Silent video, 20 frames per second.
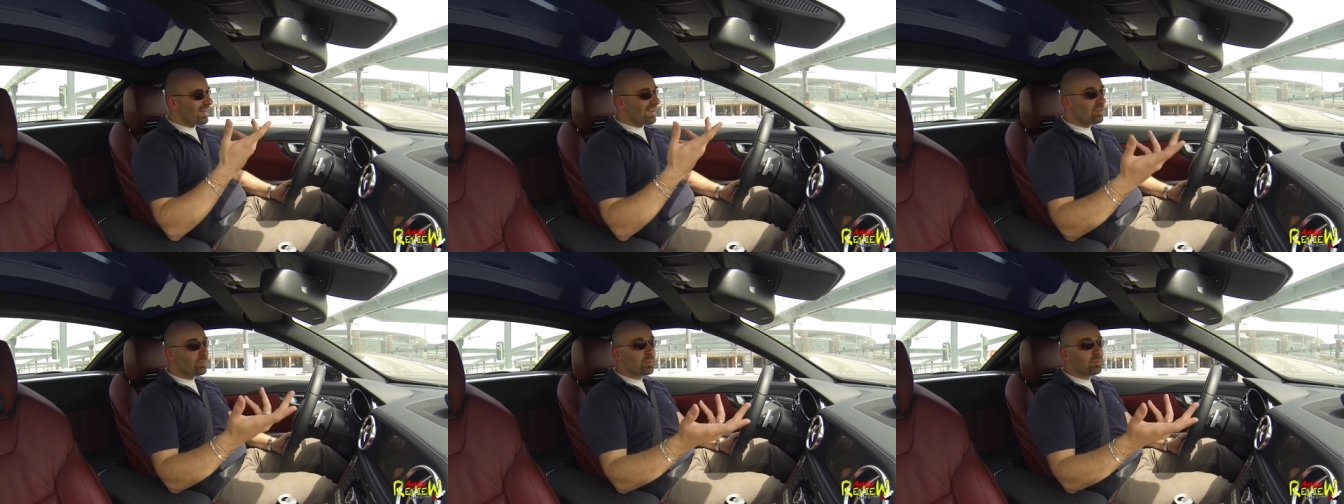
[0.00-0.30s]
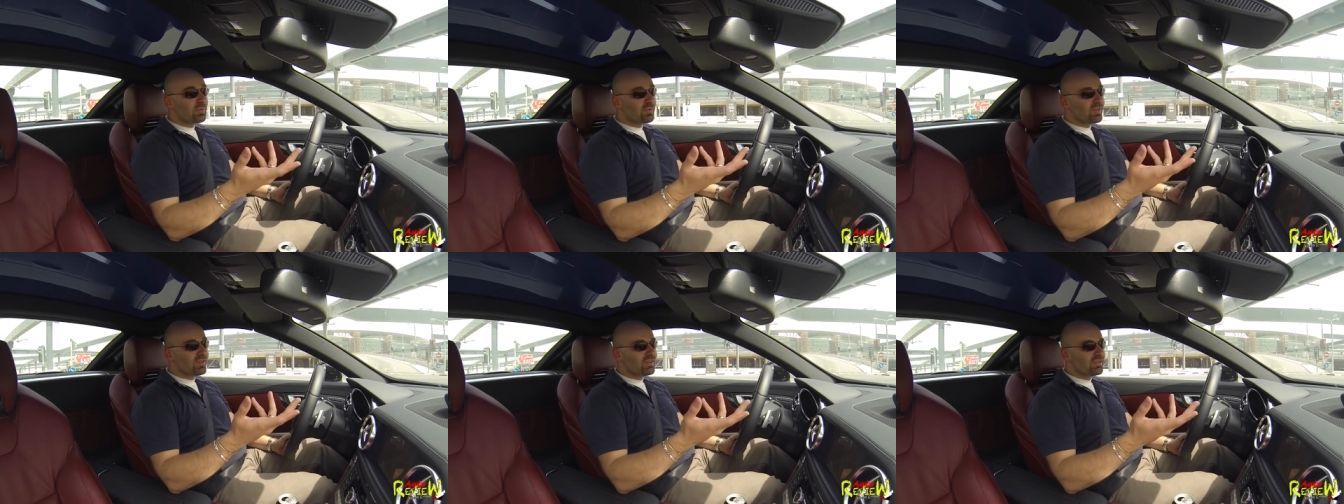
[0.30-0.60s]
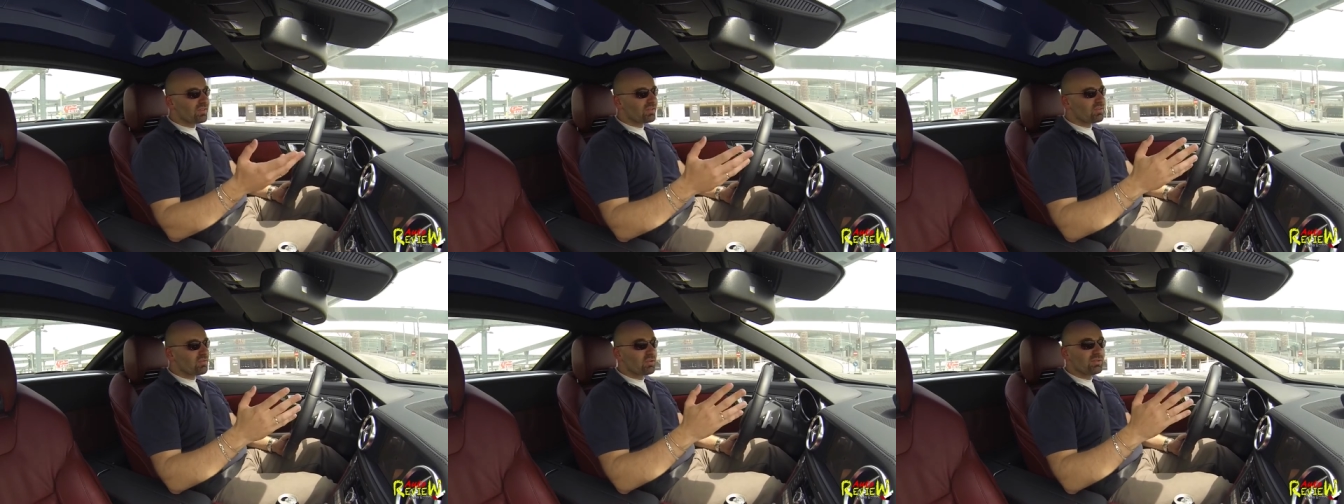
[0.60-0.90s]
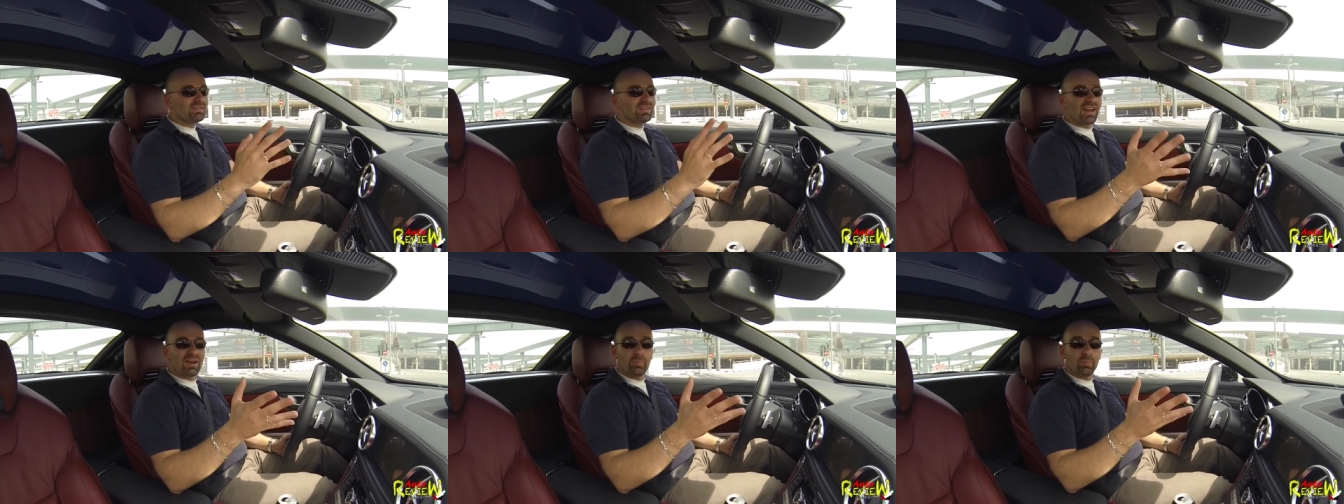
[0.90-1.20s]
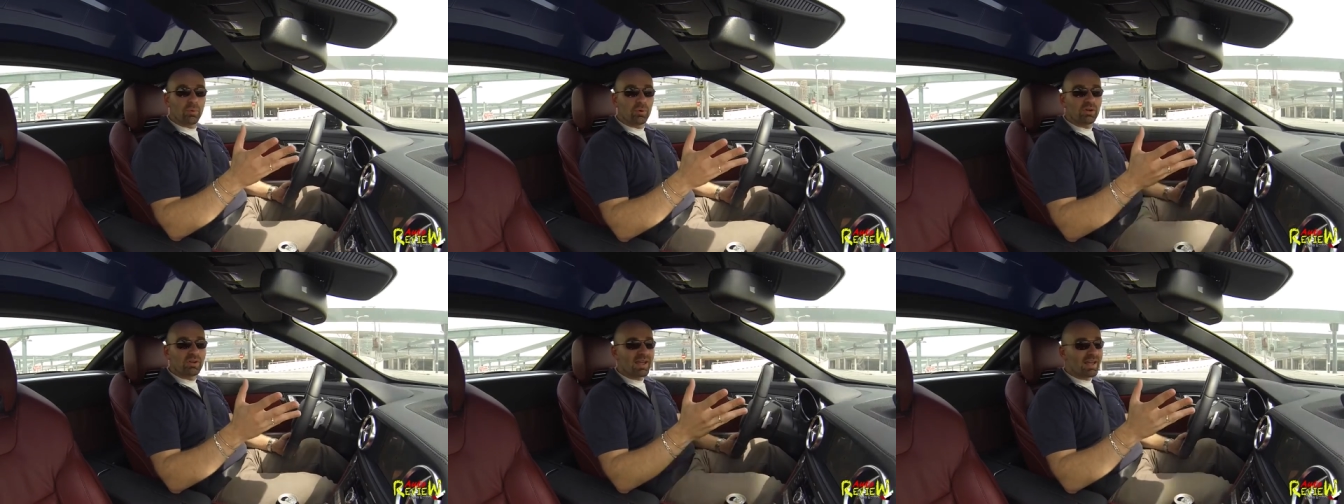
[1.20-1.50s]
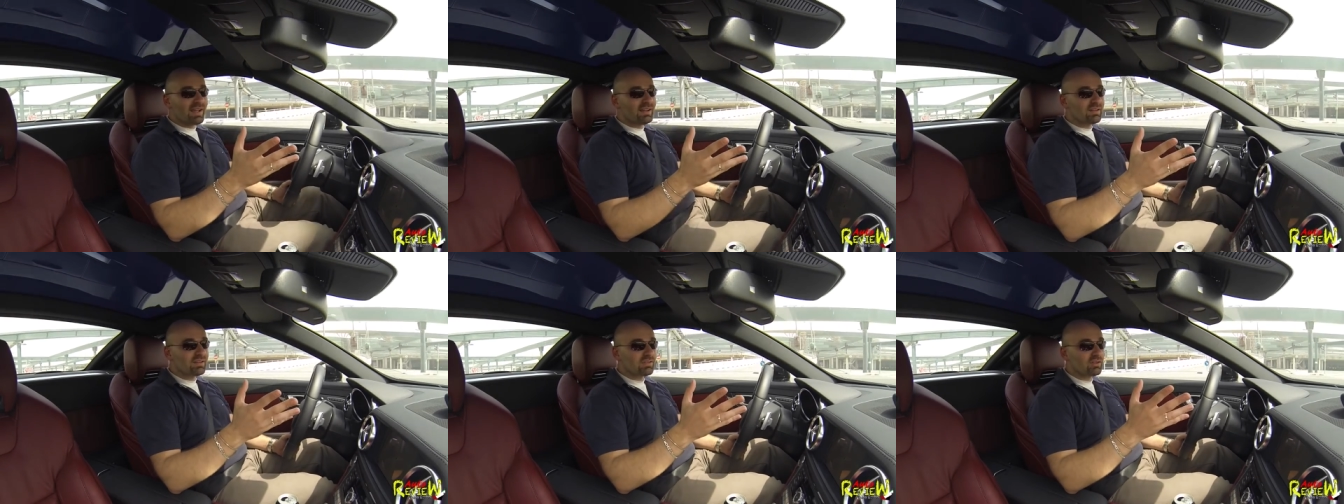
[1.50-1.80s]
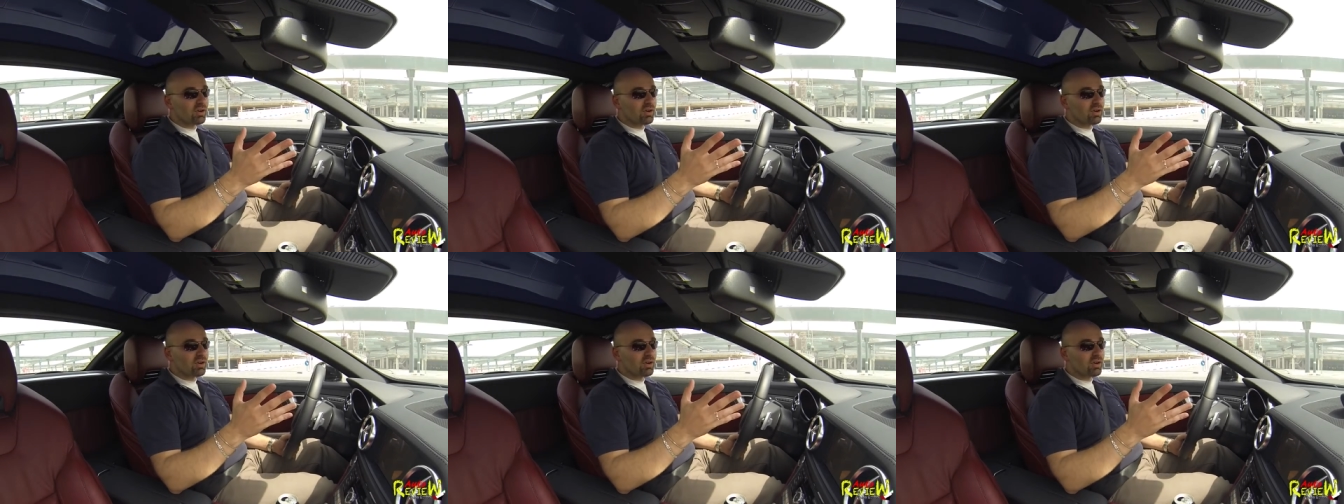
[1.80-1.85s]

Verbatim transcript: as per Mercedes, around 10.8